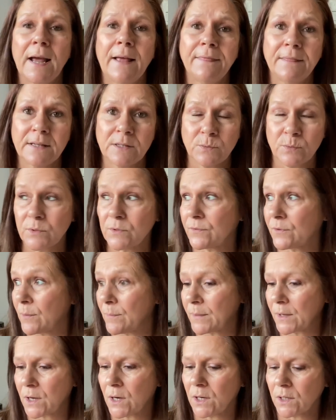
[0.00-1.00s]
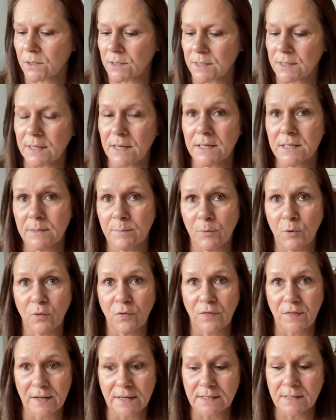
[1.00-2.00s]
and this was from the garden centre,
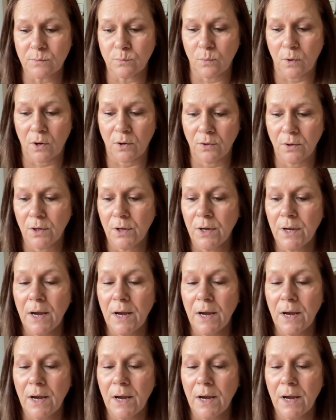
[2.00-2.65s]
but this one